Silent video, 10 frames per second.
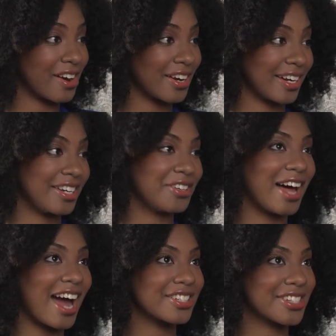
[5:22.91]
started, and
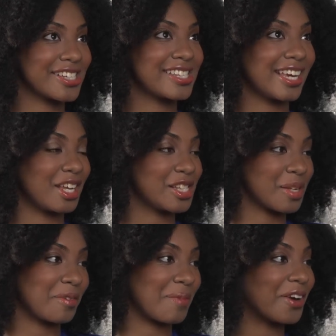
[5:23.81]
you'll actually see it in
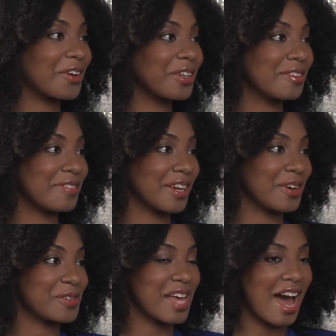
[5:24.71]
some of my earlier
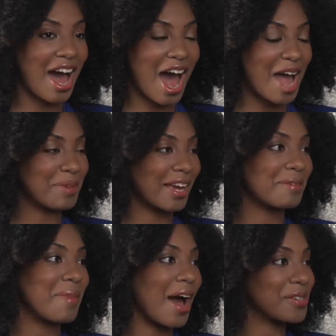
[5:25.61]
videos. I'm like
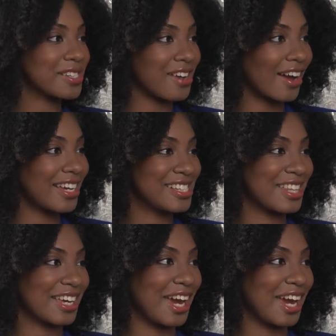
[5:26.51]
a mouse talking to the